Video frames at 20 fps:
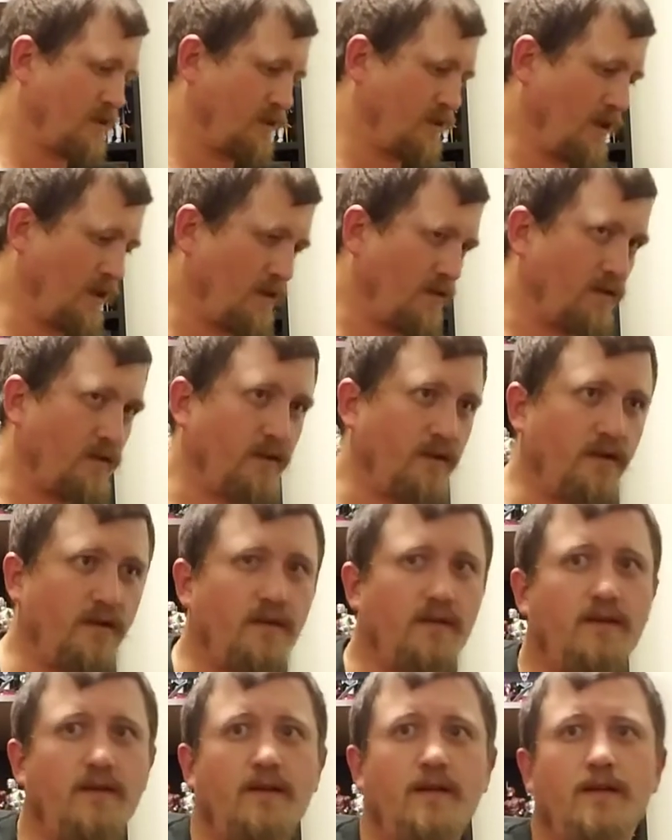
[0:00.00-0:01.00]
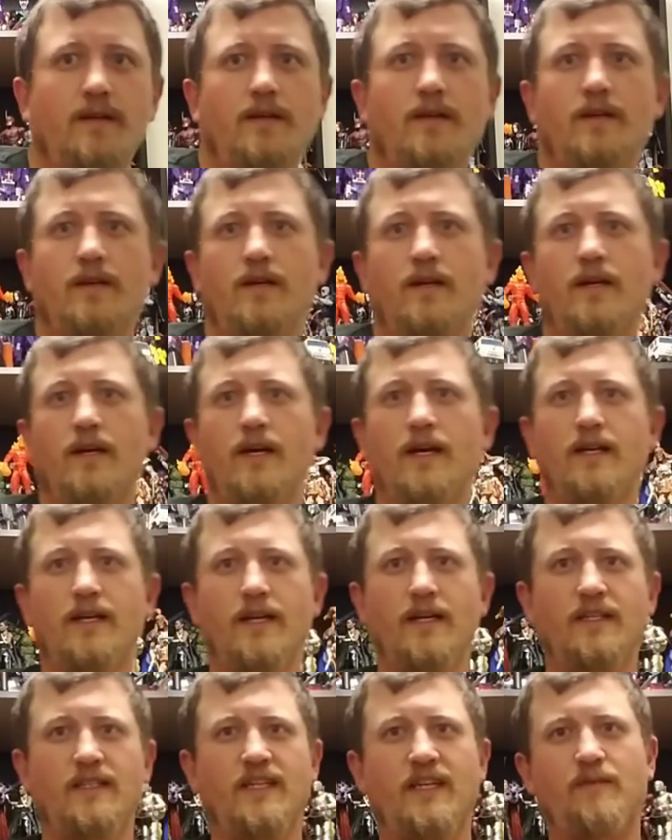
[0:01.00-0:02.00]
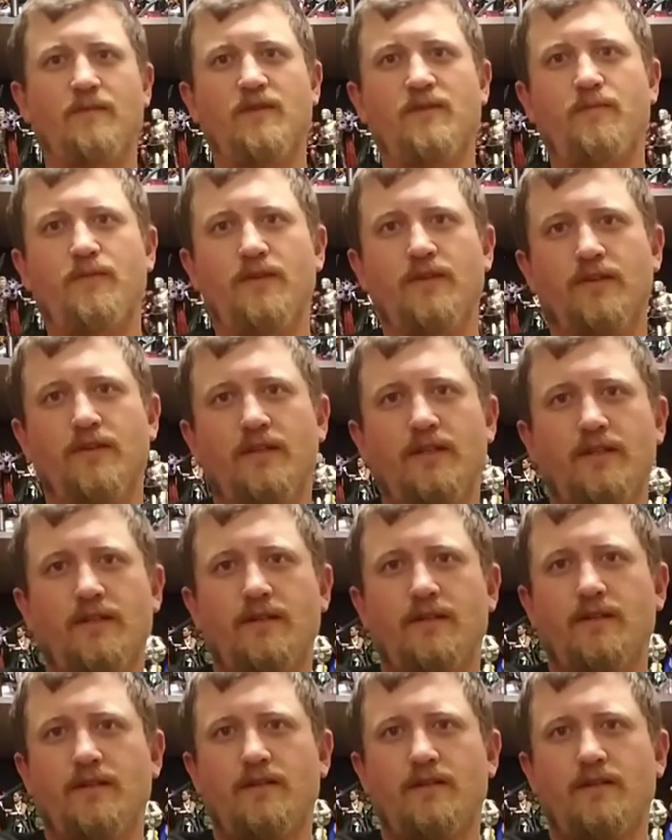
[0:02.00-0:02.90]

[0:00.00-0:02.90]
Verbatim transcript: So, in that same spirit,